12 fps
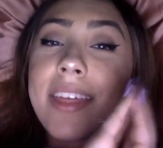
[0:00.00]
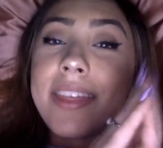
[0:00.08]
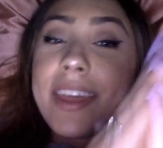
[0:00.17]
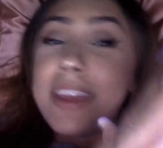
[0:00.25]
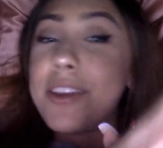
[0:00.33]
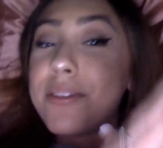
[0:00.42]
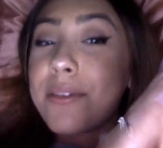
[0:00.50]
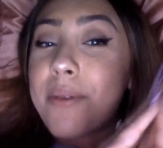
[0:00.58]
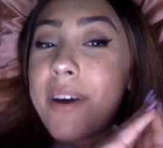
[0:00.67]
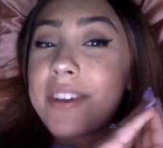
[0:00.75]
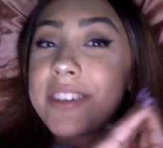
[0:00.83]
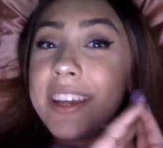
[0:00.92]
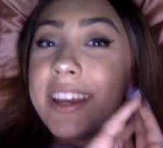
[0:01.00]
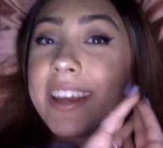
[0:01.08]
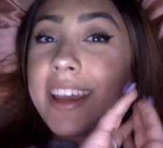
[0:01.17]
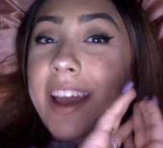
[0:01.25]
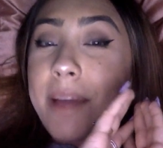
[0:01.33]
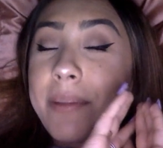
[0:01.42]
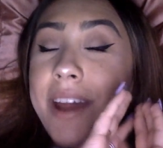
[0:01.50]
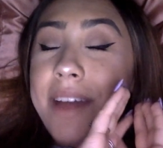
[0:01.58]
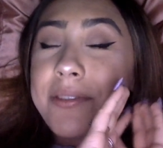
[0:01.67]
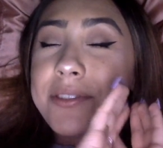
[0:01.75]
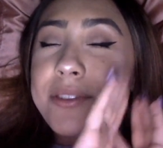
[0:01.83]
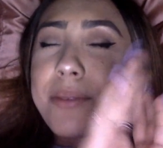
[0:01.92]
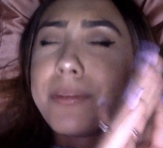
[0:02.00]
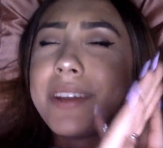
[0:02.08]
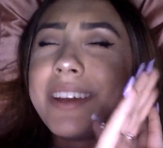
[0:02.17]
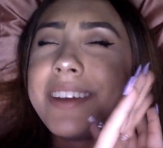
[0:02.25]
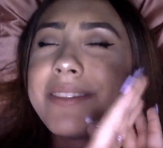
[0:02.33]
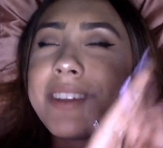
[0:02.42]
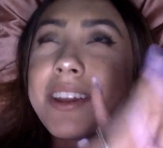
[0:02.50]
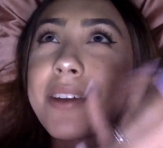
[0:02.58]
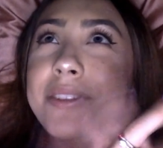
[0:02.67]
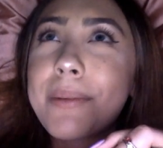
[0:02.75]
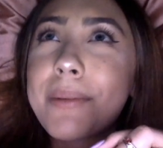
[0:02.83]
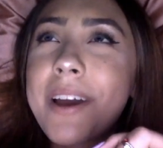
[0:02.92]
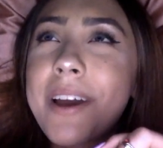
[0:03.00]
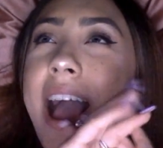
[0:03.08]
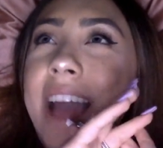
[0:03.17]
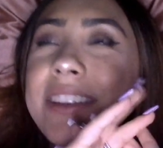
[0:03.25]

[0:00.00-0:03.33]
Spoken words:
Thank you for watching. I'm gonna have so many videos coming up.